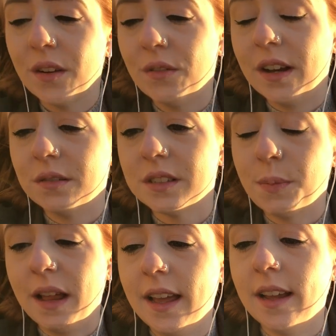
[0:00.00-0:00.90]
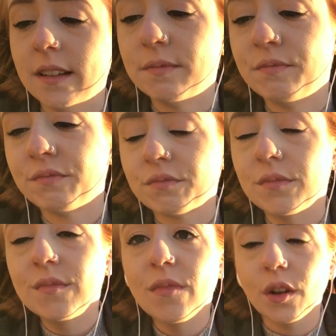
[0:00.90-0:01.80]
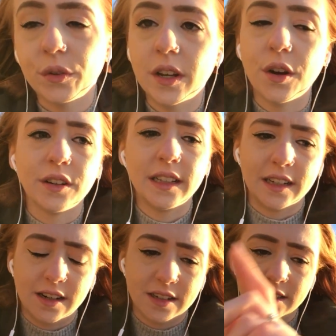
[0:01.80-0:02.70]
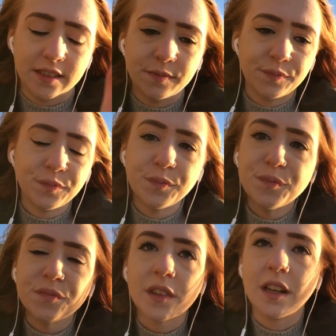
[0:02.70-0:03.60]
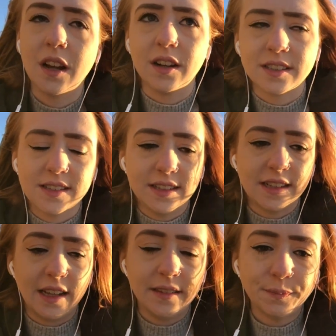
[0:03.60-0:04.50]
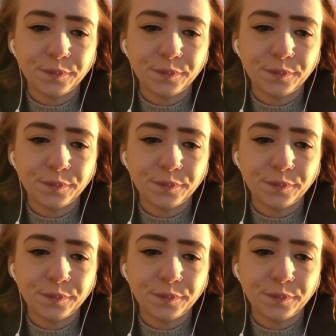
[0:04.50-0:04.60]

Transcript: When I was playing with Noah in the garden last Sunday,